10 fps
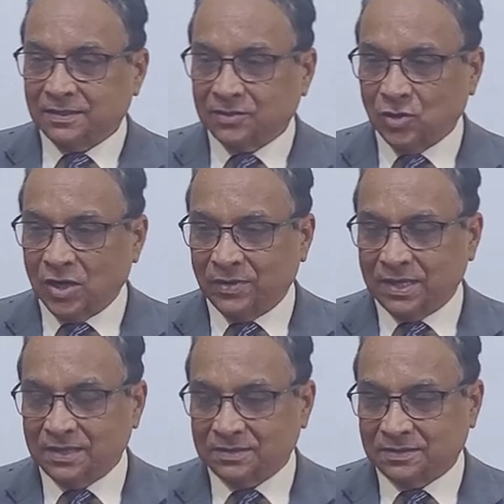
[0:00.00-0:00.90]
so I
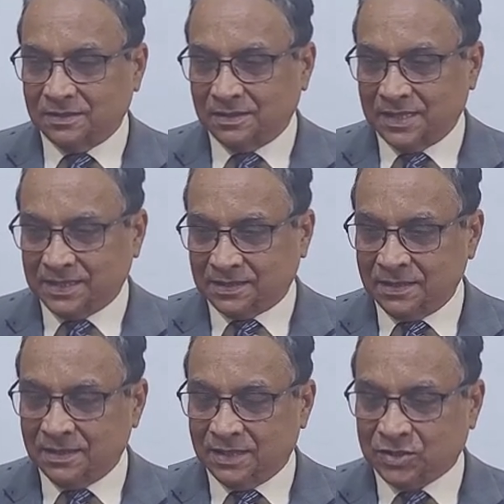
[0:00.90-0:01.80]
was
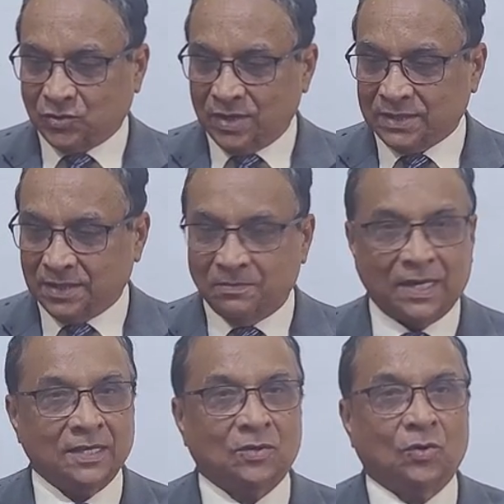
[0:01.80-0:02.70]
registering the student,
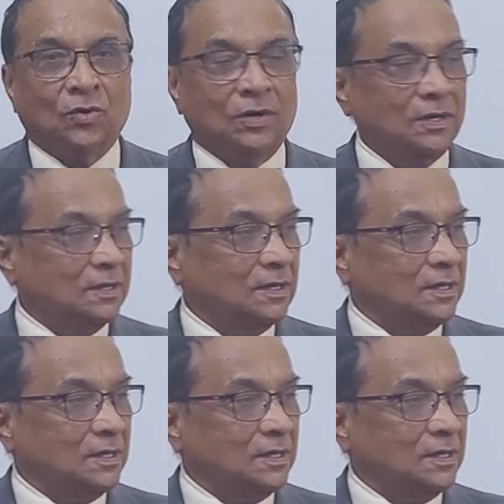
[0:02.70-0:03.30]
somebody told